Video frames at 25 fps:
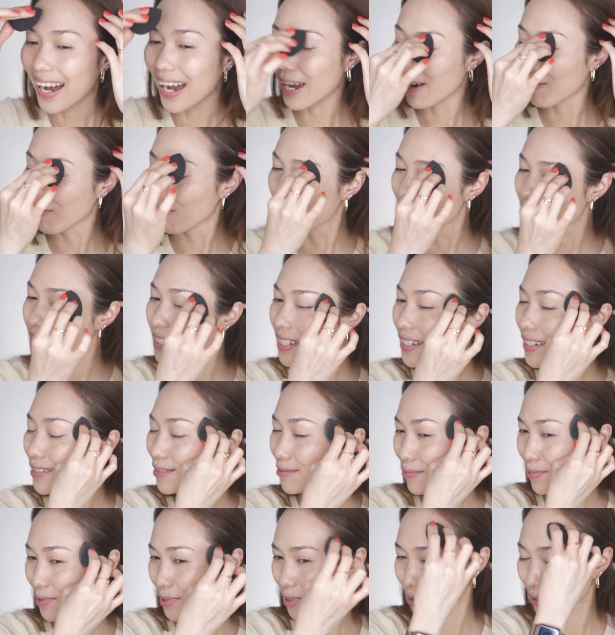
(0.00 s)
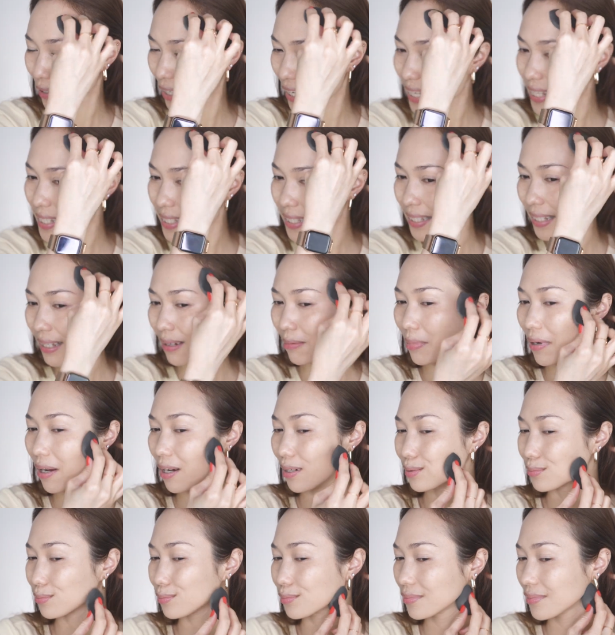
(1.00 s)
I wasn't crazy
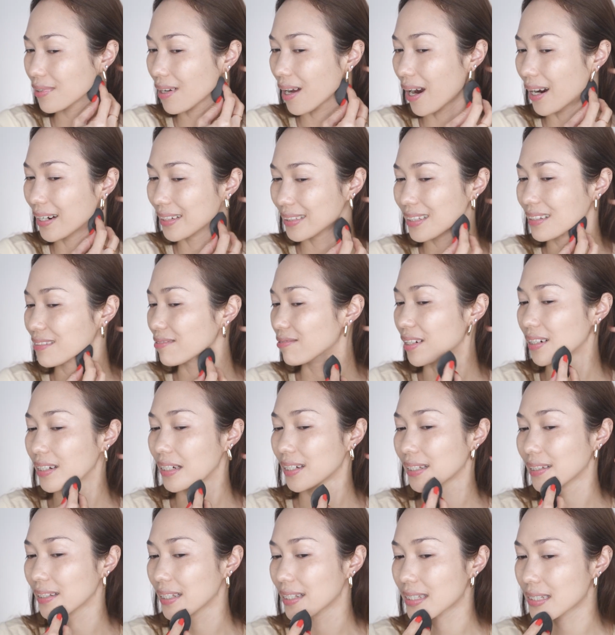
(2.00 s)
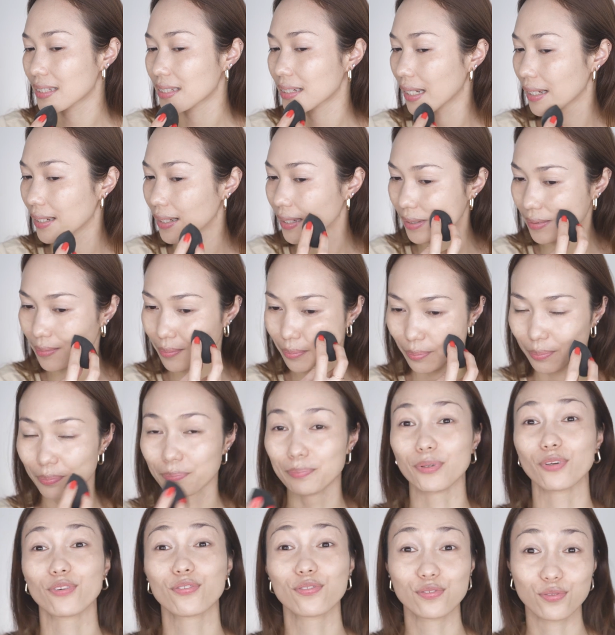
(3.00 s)
about Heart Evangelista
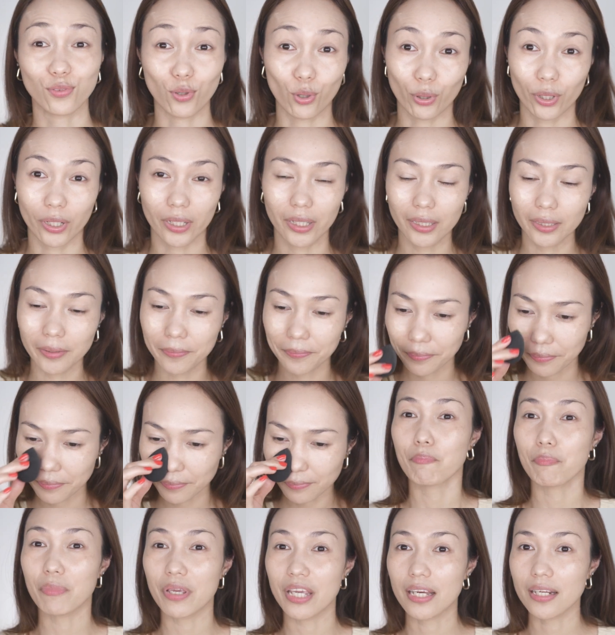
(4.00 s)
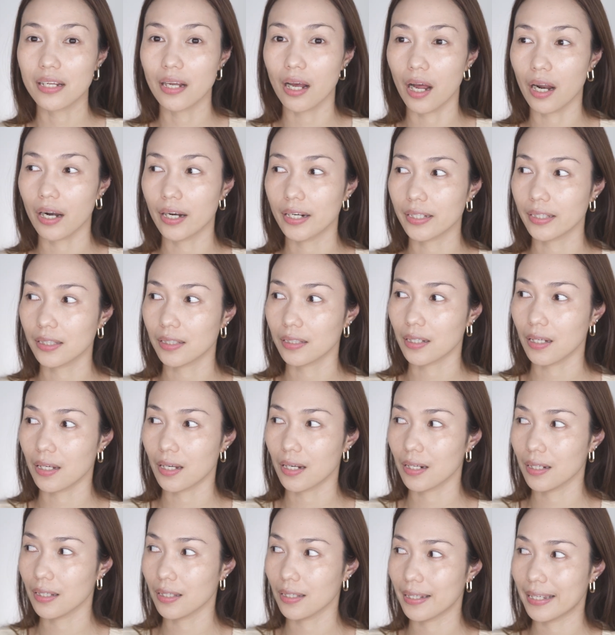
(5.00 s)
before. Me and Heart
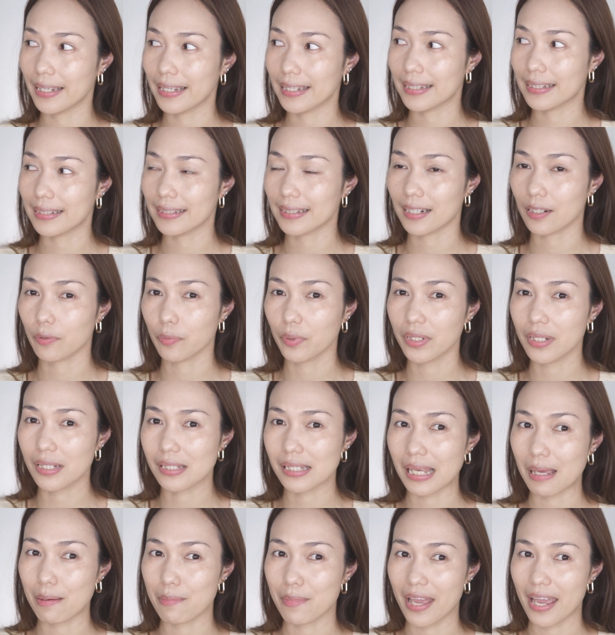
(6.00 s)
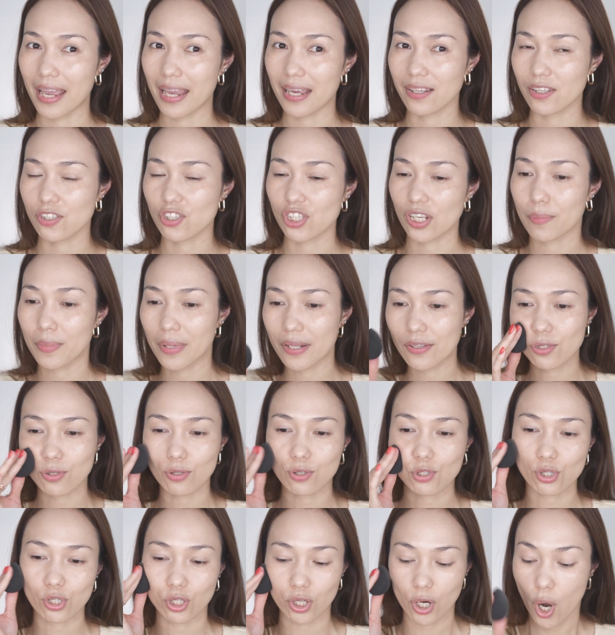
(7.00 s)
are like, are we the same age? I'm not so
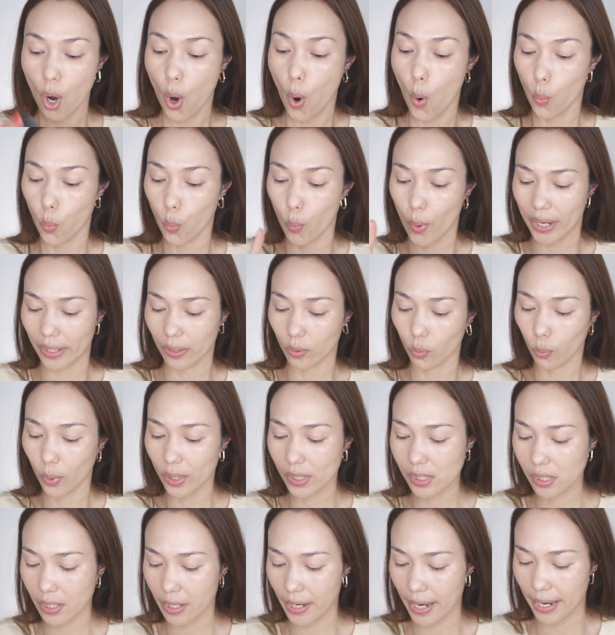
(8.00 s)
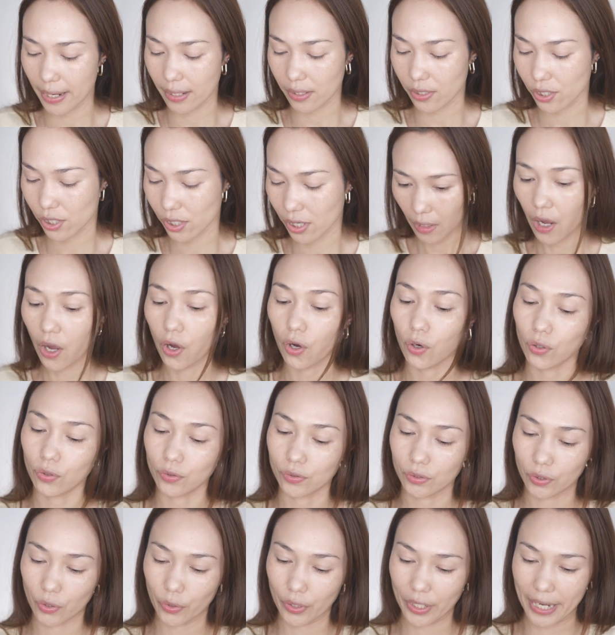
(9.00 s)
sure. Wait, what's her age? Oh,
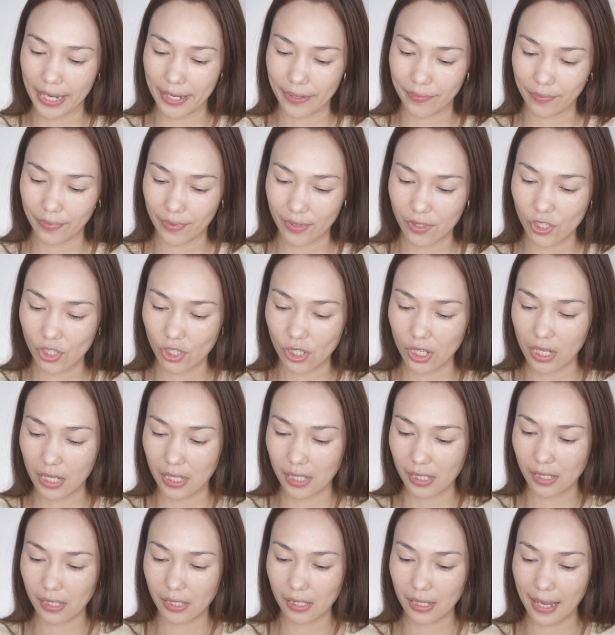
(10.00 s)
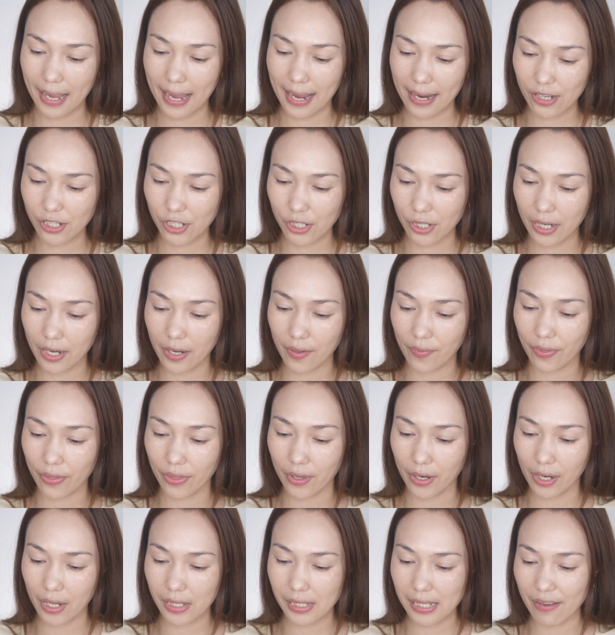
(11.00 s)
okay. She's actually
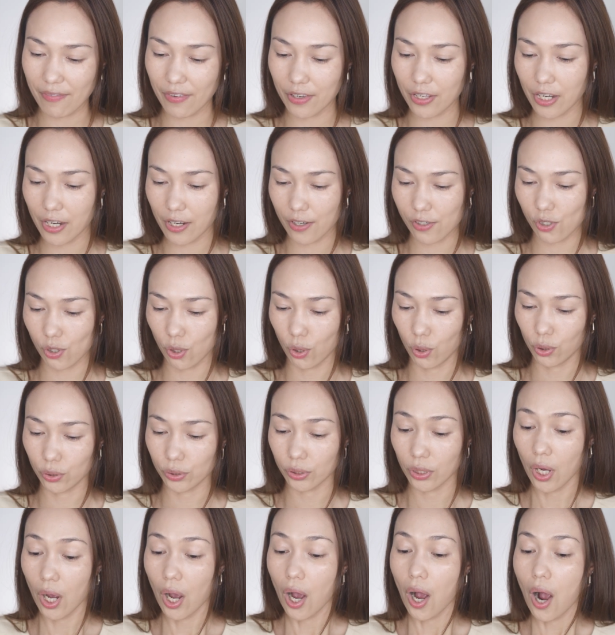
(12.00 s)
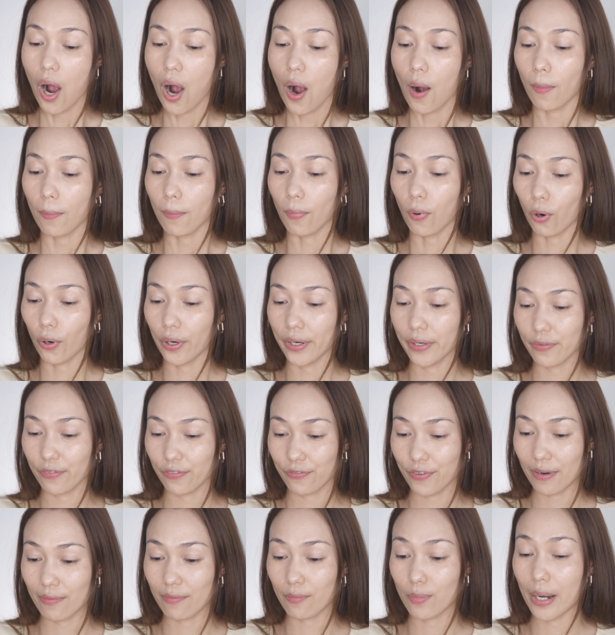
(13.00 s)
37 years old. Born
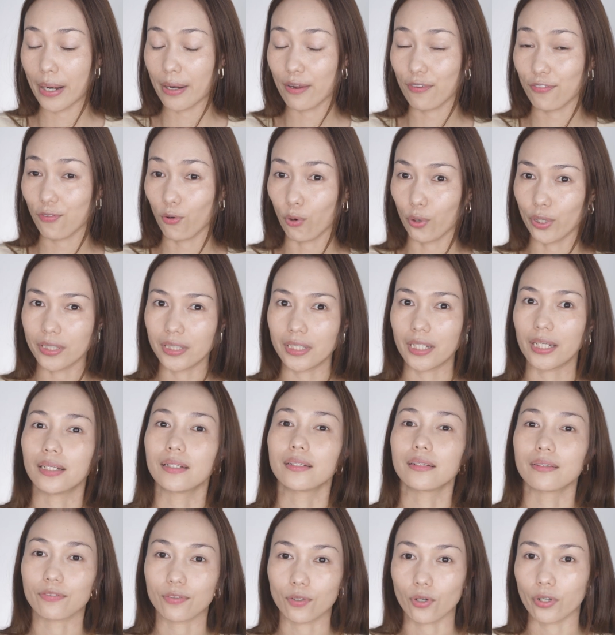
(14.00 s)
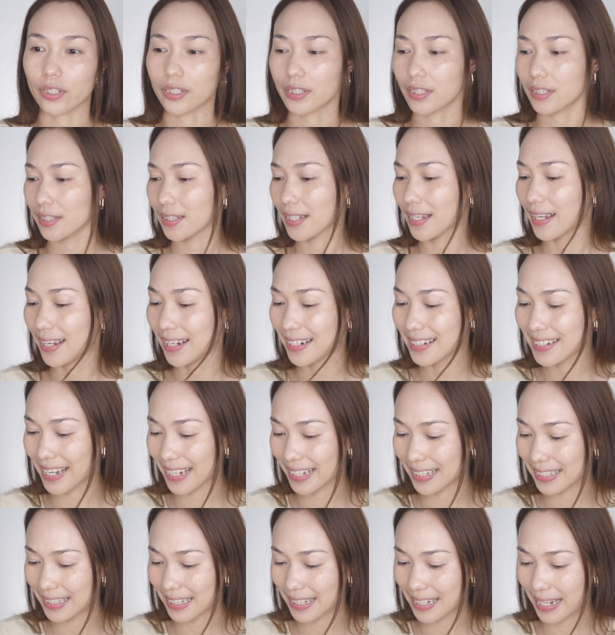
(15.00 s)
February 14, of course,
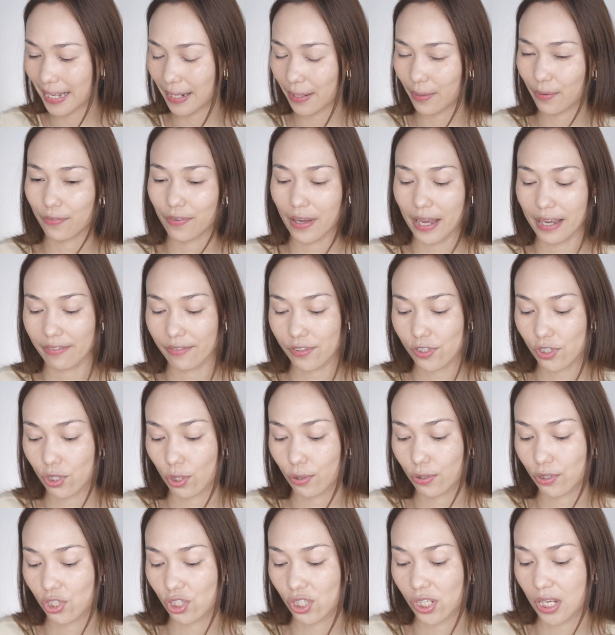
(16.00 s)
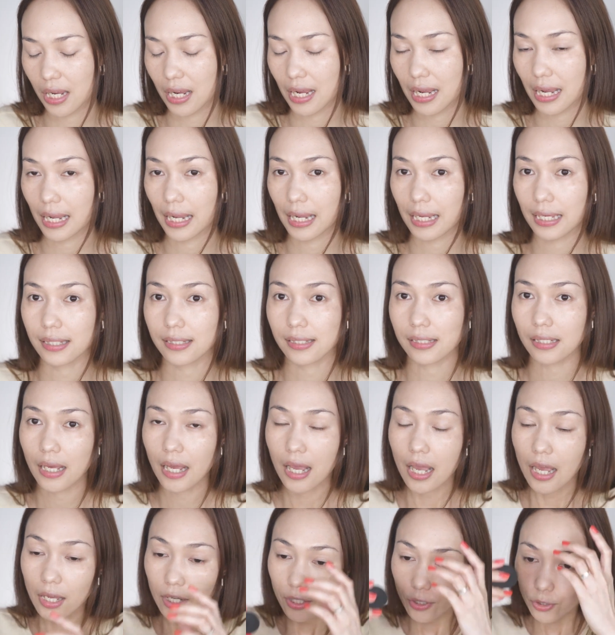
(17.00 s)
1985. So she is
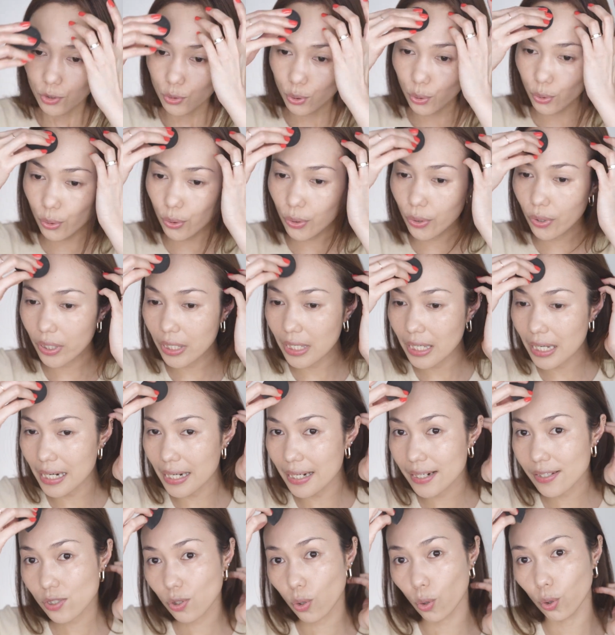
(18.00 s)
2 years